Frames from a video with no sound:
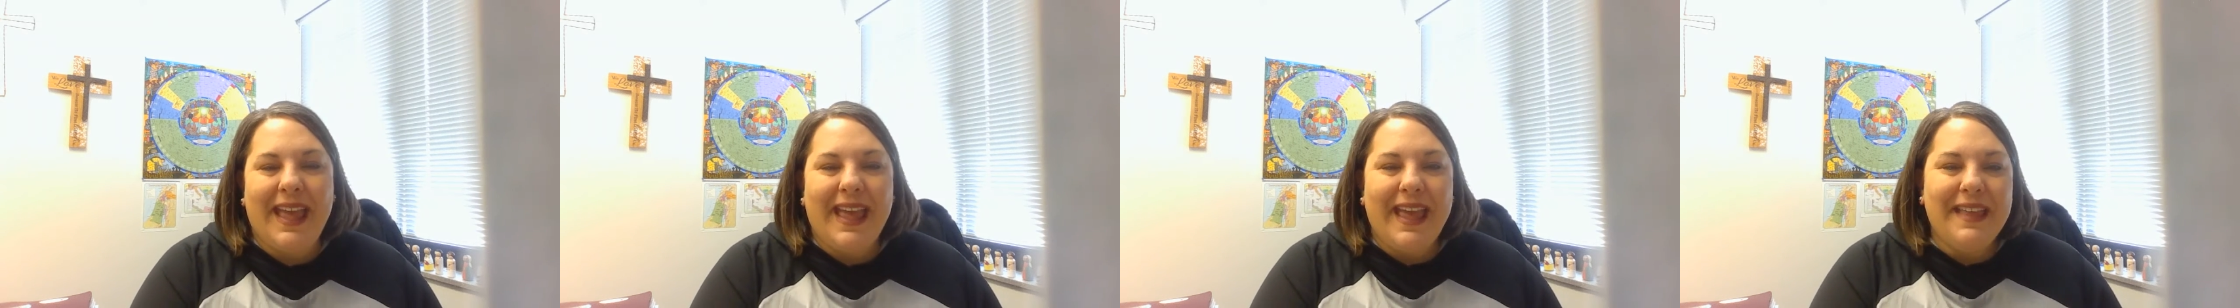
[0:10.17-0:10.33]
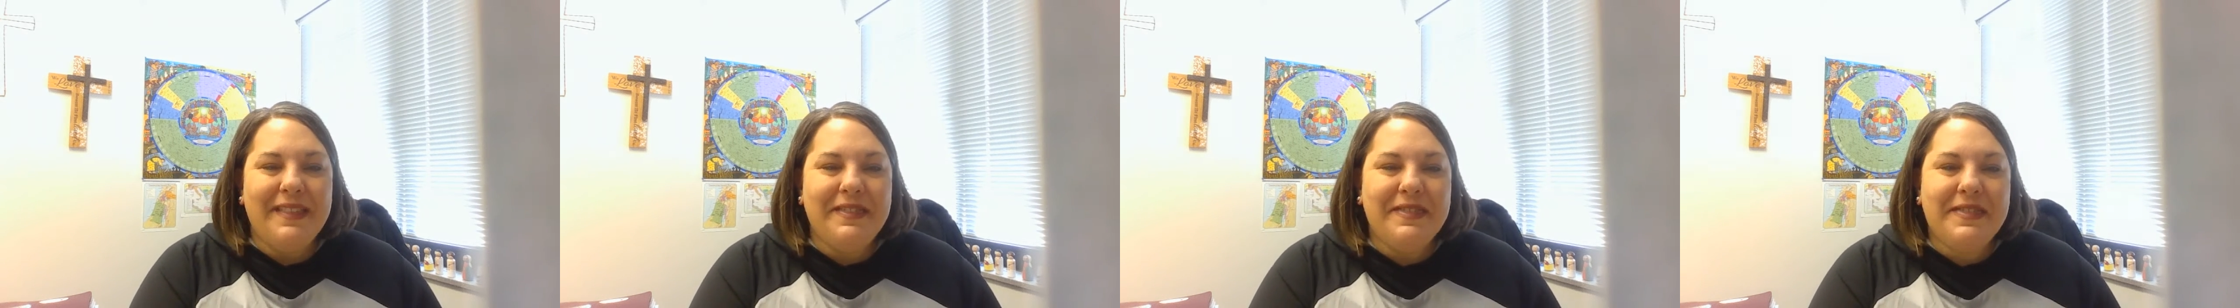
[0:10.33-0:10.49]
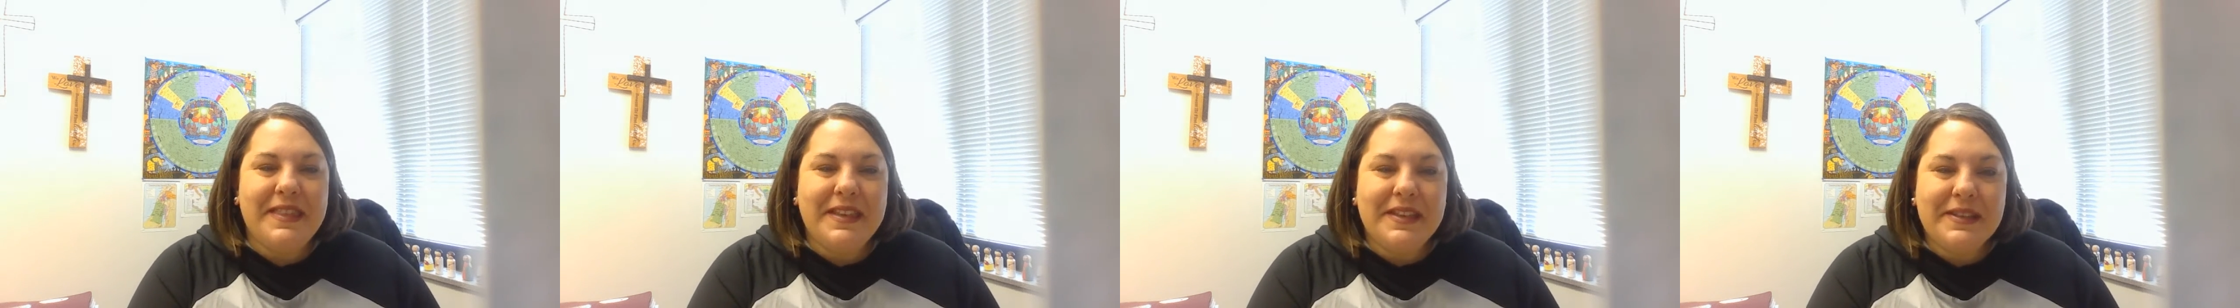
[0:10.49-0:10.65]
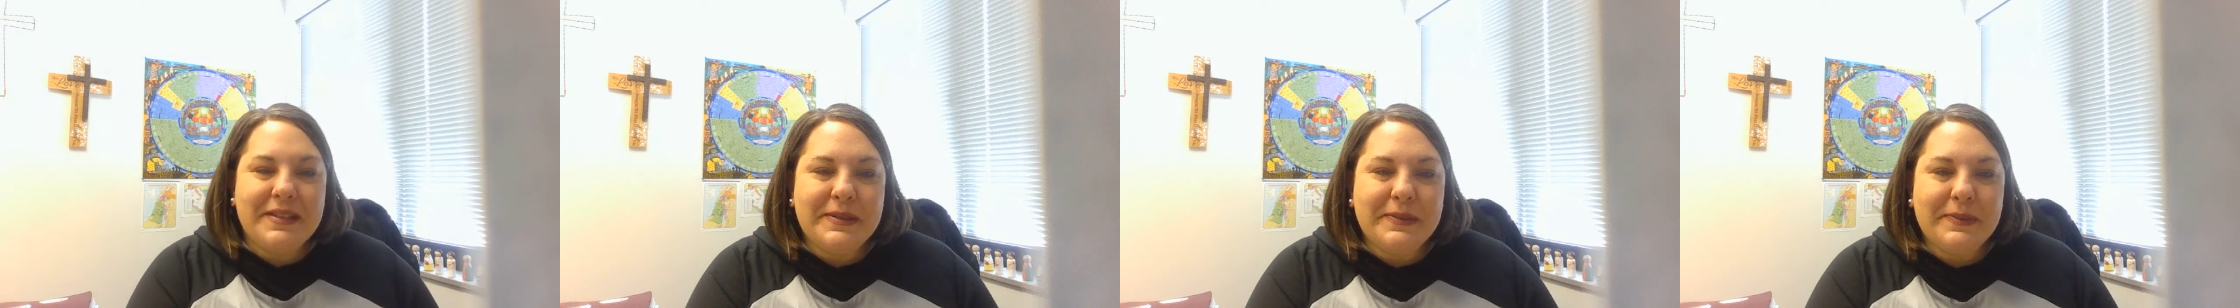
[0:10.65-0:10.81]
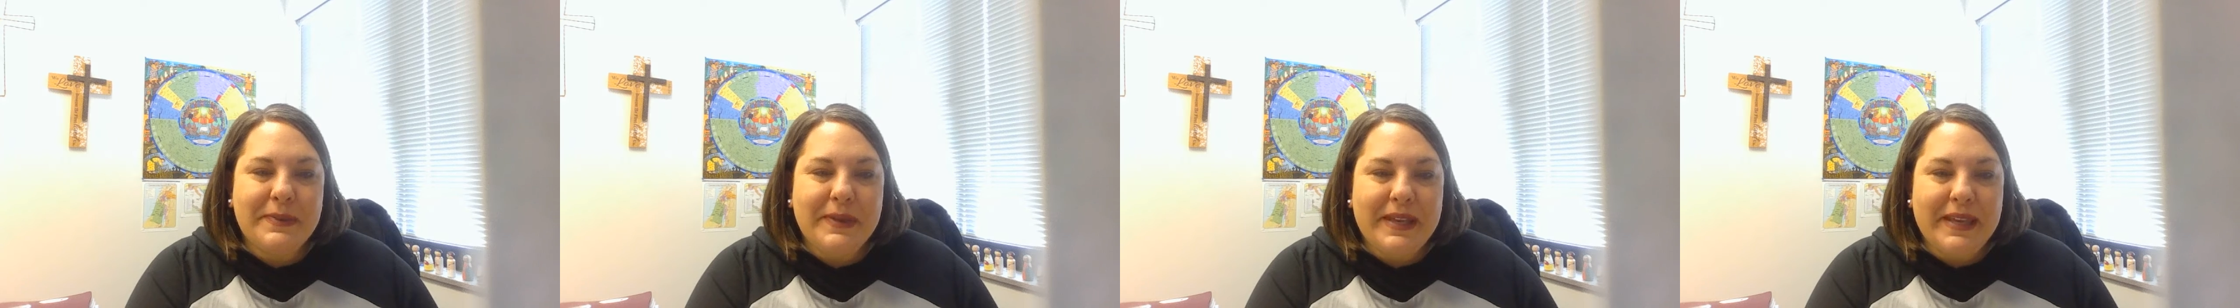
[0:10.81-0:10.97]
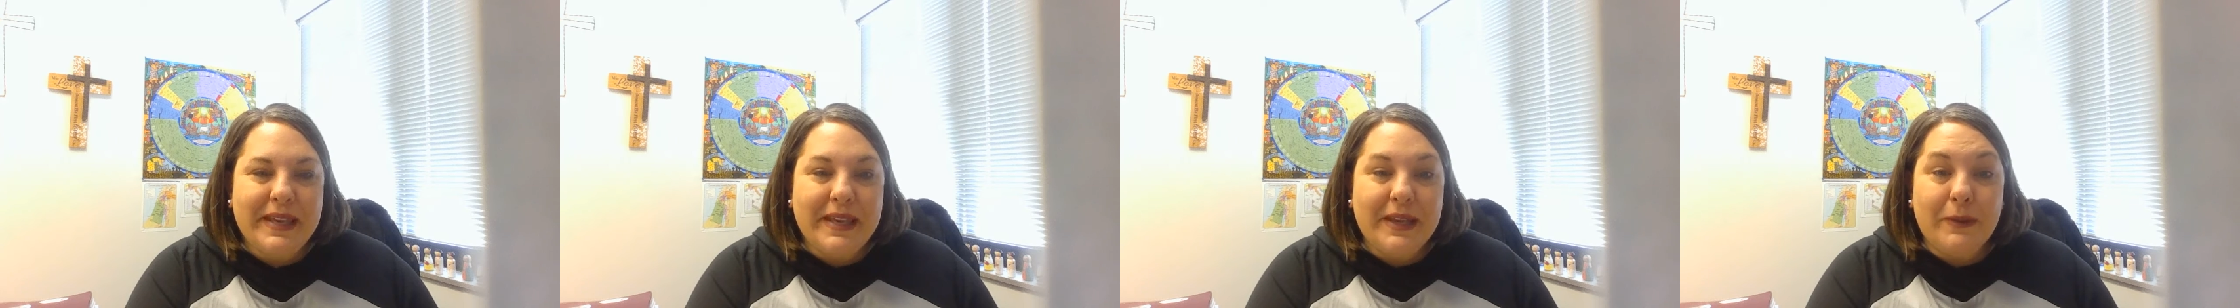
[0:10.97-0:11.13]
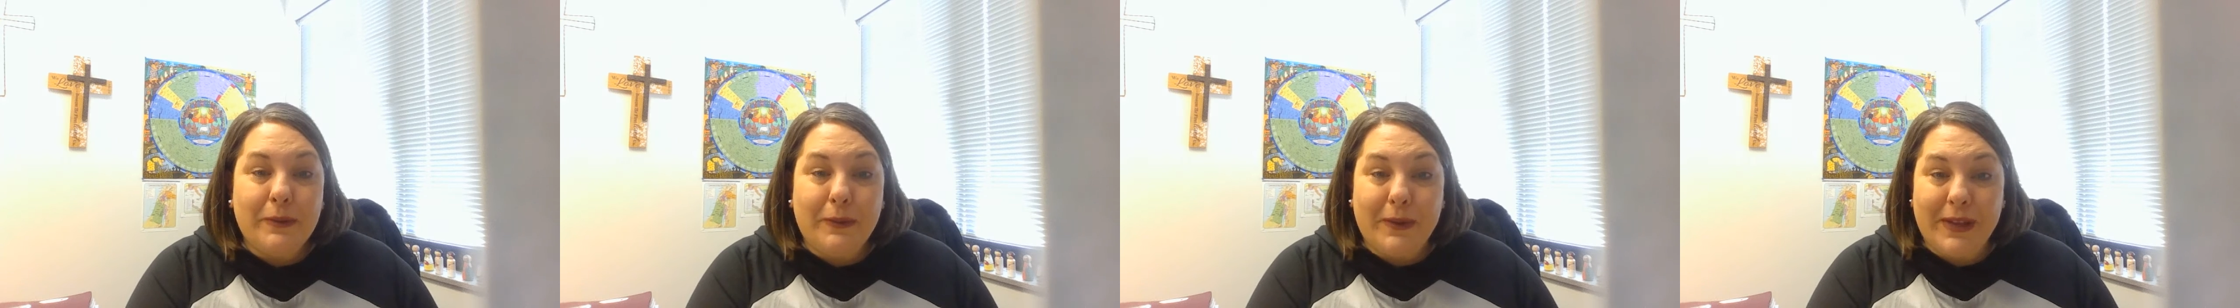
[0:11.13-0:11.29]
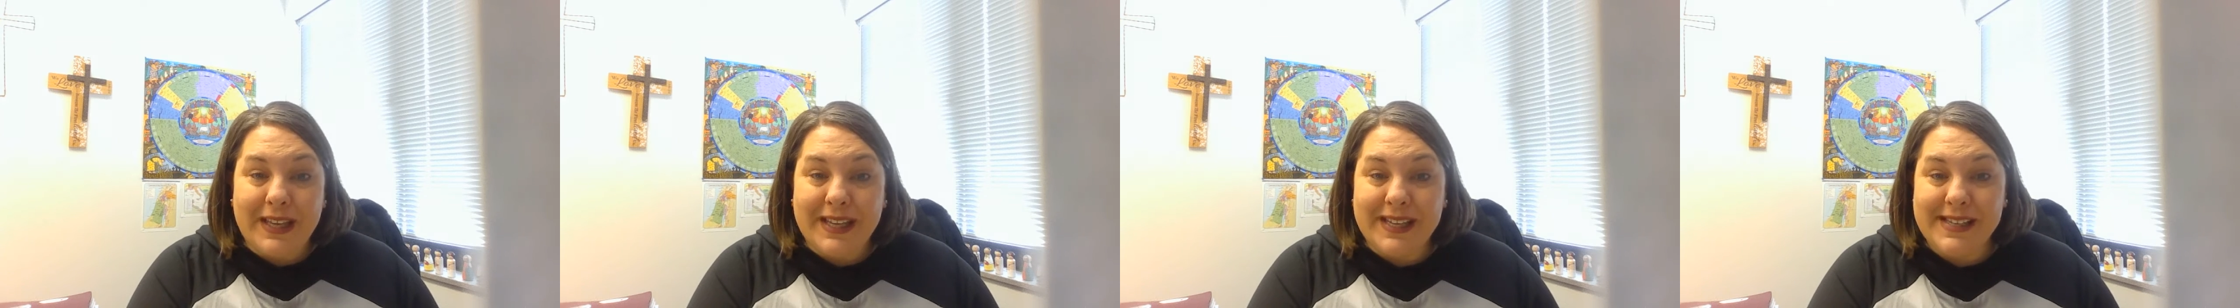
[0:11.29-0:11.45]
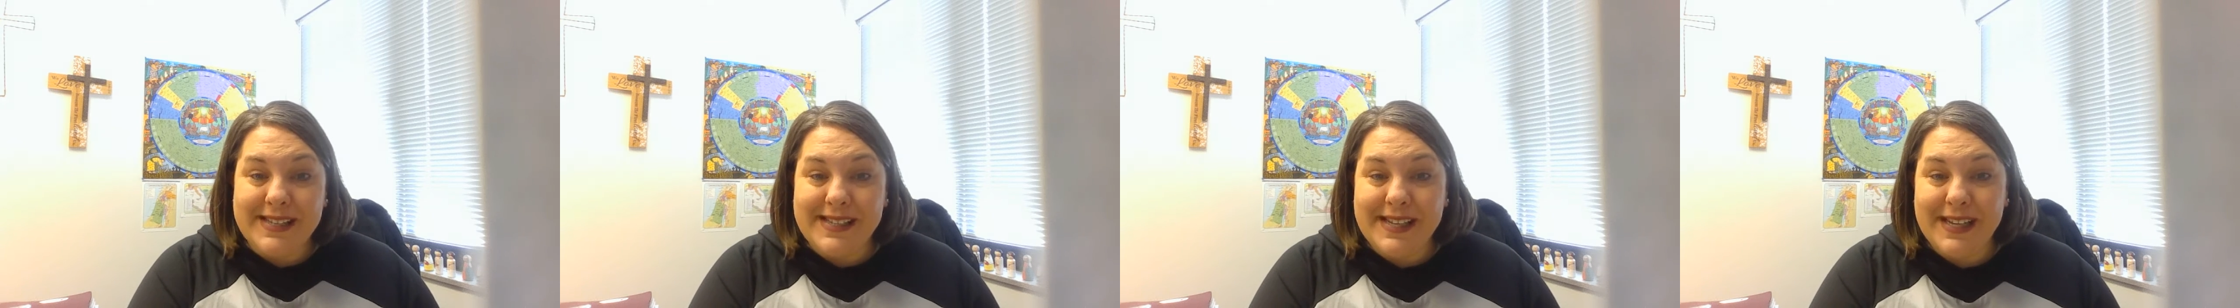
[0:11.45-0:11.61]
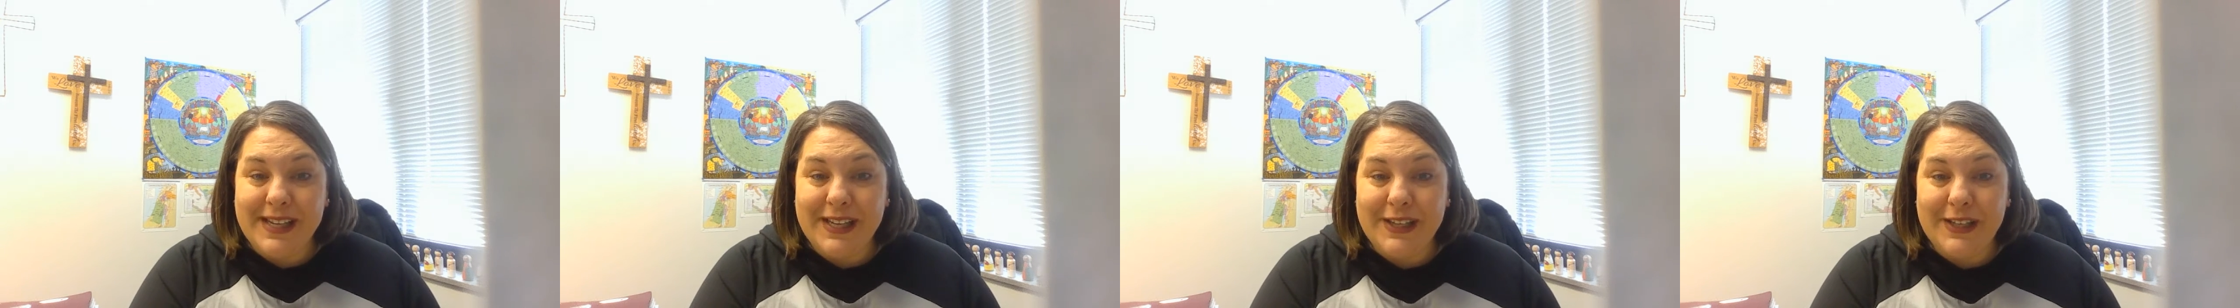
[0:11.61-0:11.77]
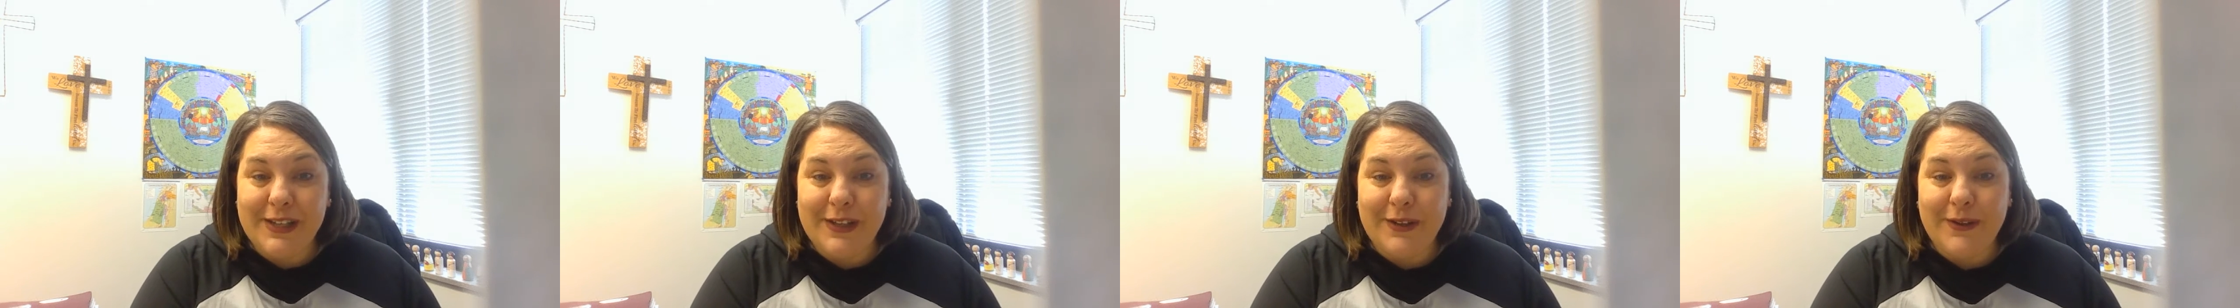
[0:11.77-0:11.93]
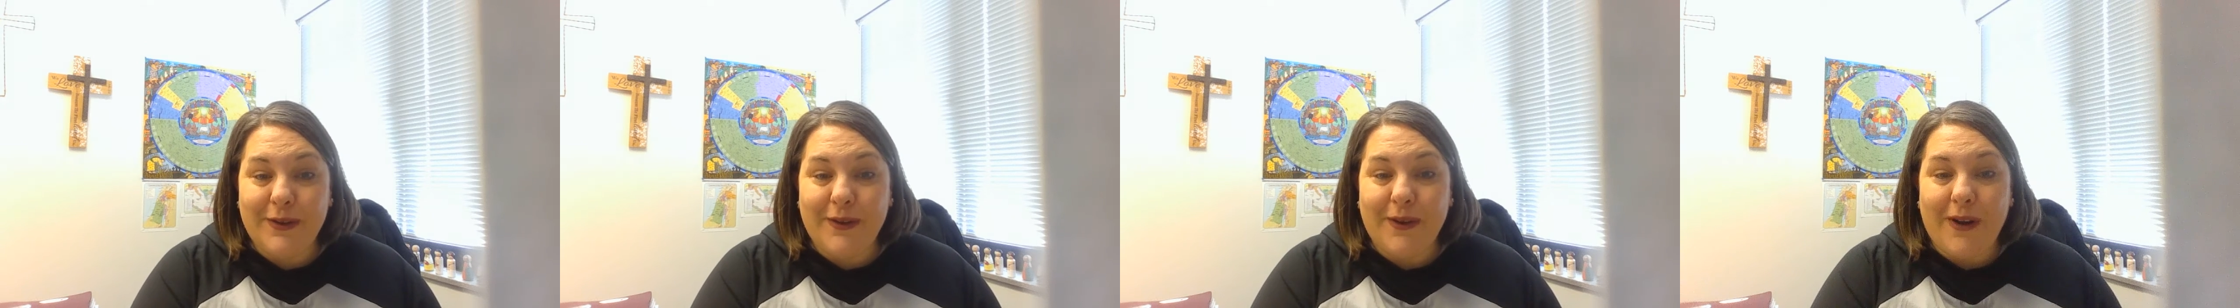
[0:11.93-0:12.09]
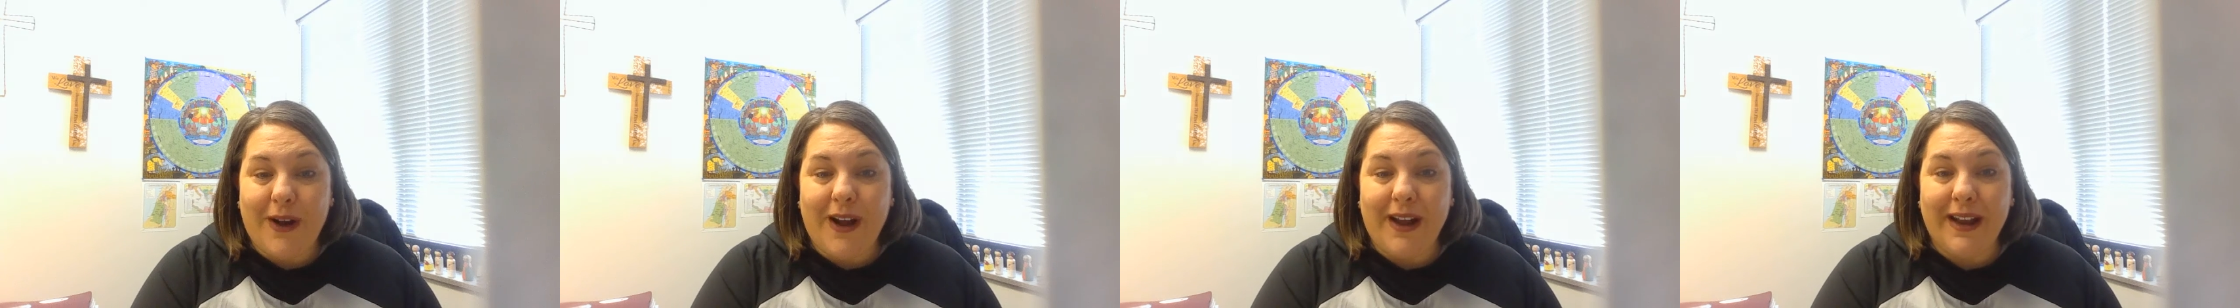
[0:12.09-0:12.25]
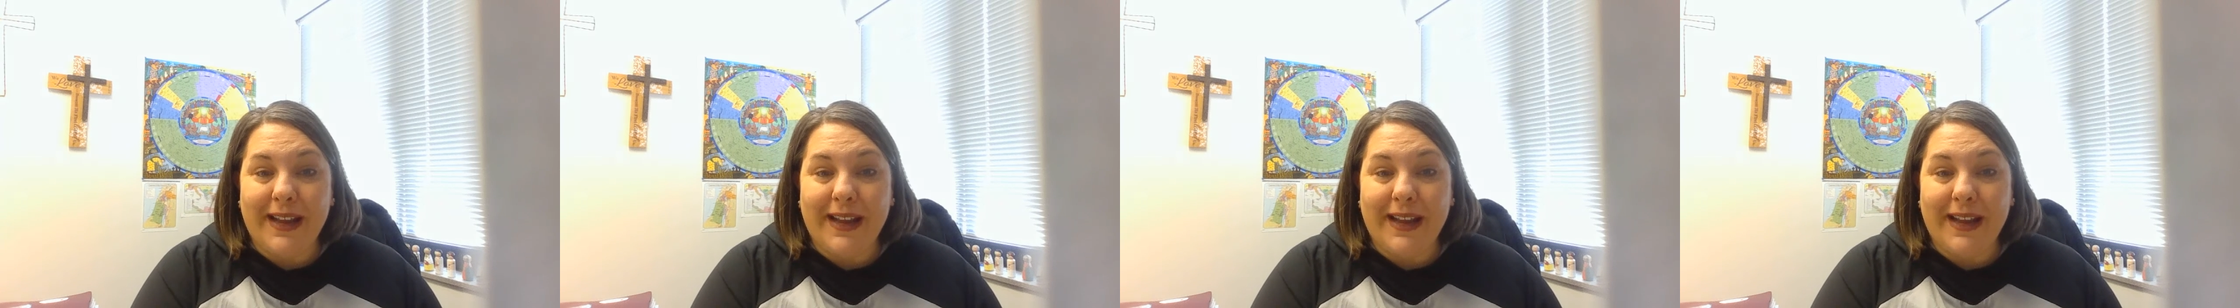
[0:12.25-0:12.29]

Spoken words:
and this weekend we continue